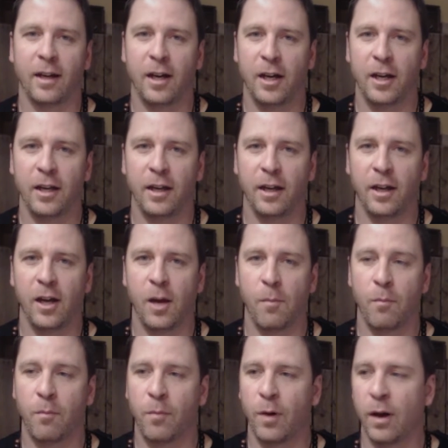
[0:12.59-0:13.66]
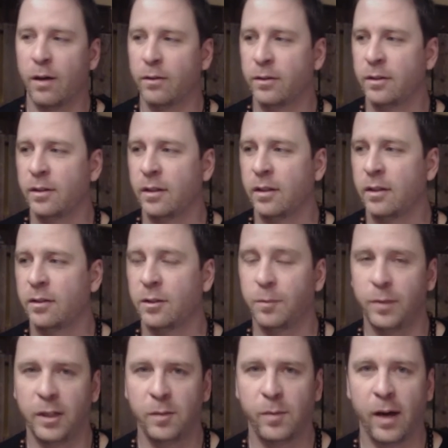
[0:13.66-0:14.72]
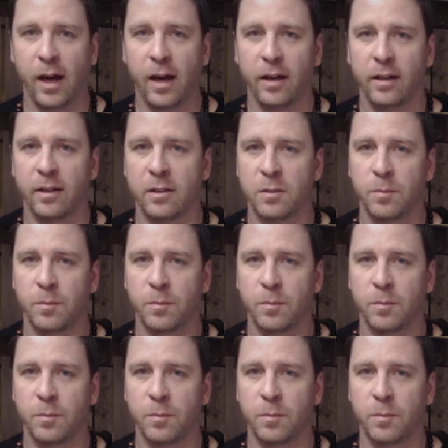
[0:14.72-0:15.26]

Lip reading: I am proud to be back.